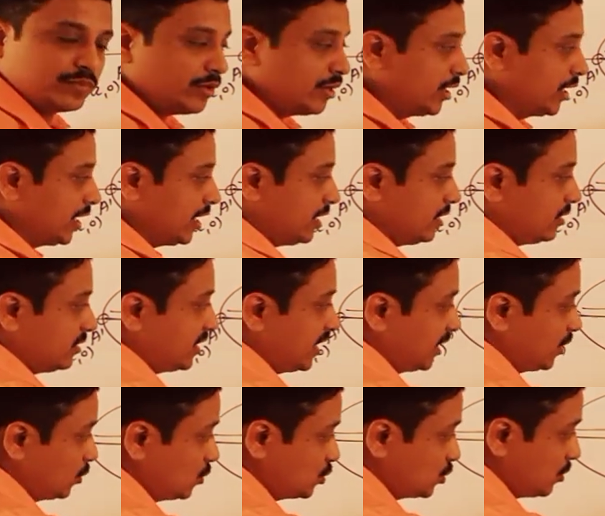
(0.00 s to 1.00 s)
and
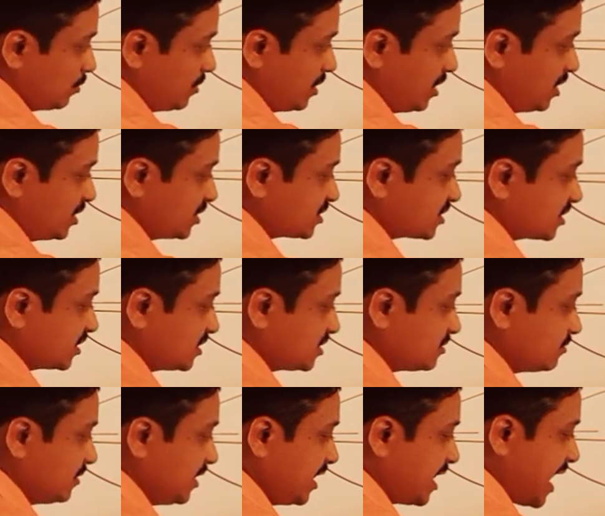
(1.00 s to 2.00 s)
that also b distance
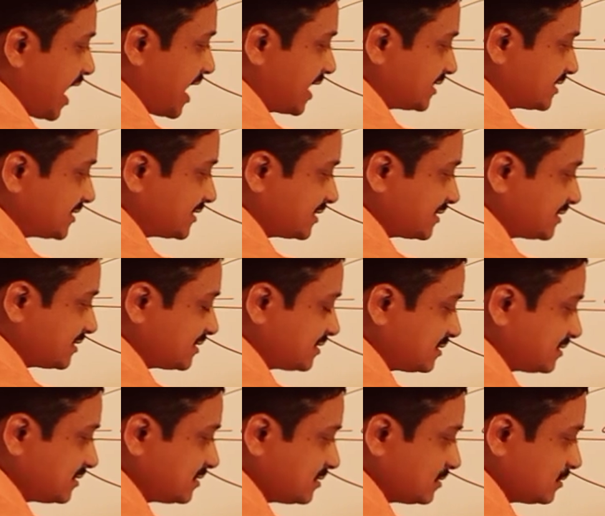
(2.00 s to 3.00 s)
b dash
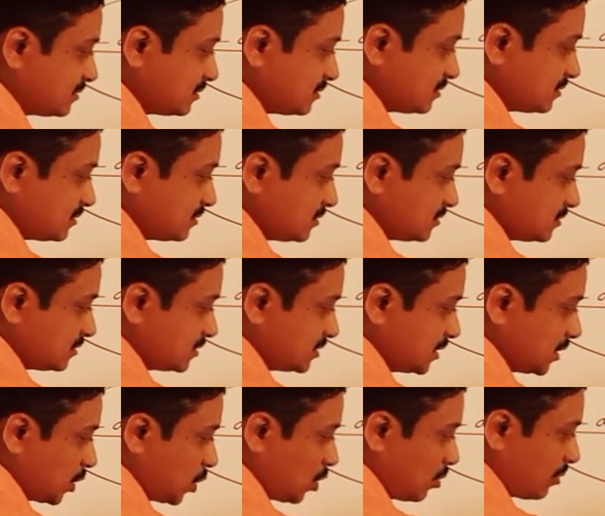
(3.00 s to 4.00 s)

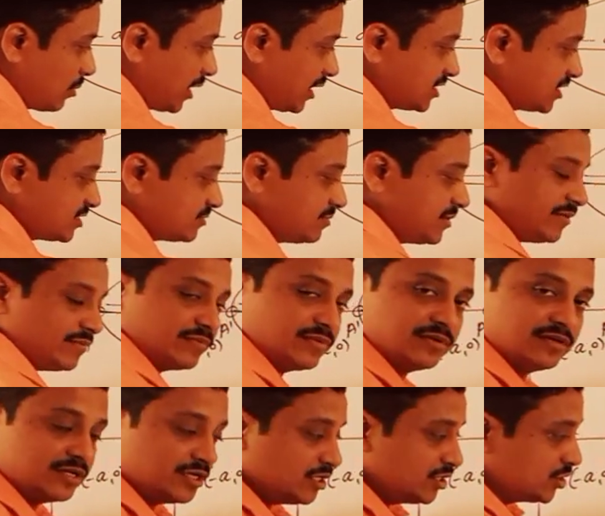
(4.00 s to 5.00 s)
0 comma minus b.
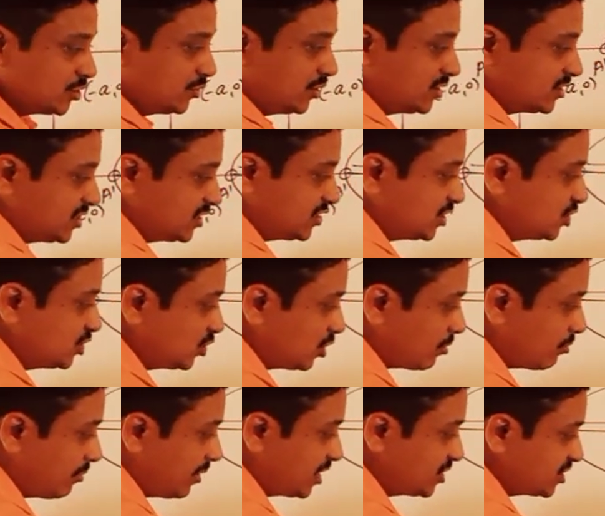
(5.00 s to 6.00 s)
Students, this is your
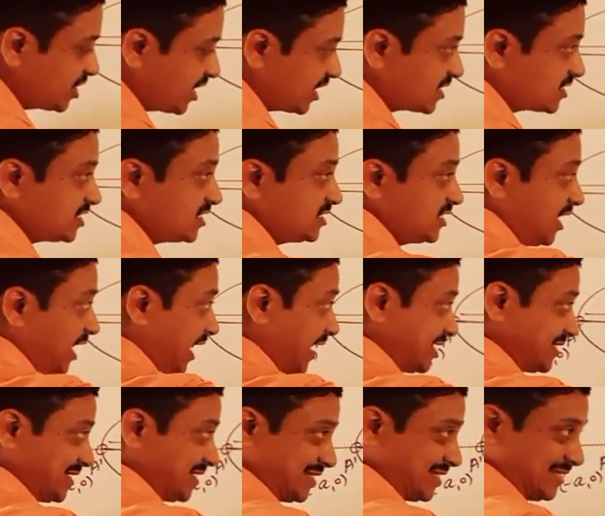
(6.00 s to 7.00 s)
major axis,
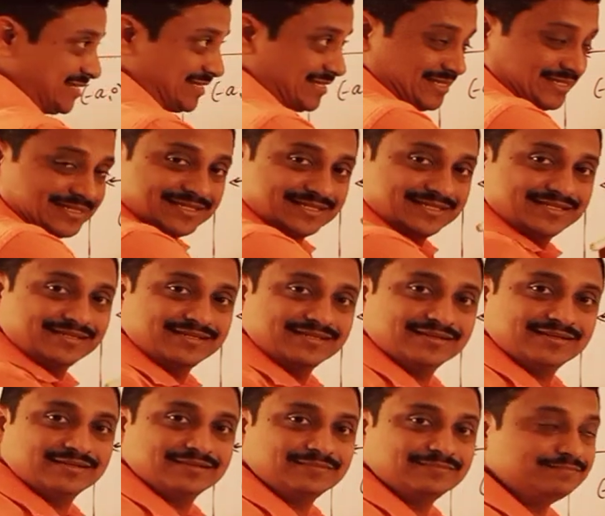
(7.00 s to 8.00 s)
x axis,
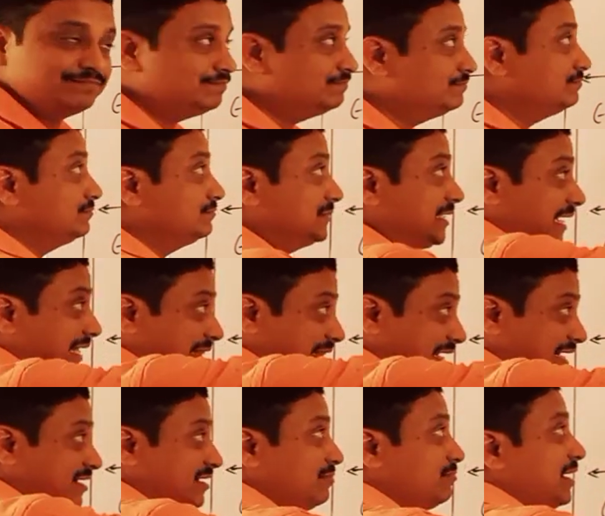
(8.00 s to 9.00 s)
and
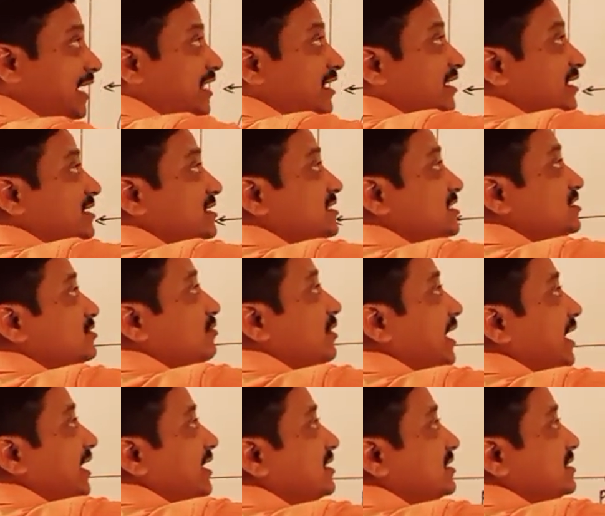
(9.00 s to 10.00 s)
that the minor axis
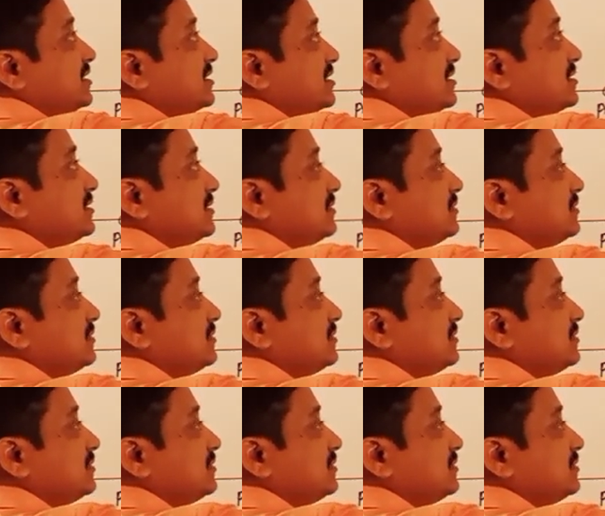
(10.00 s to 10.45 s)
y axis.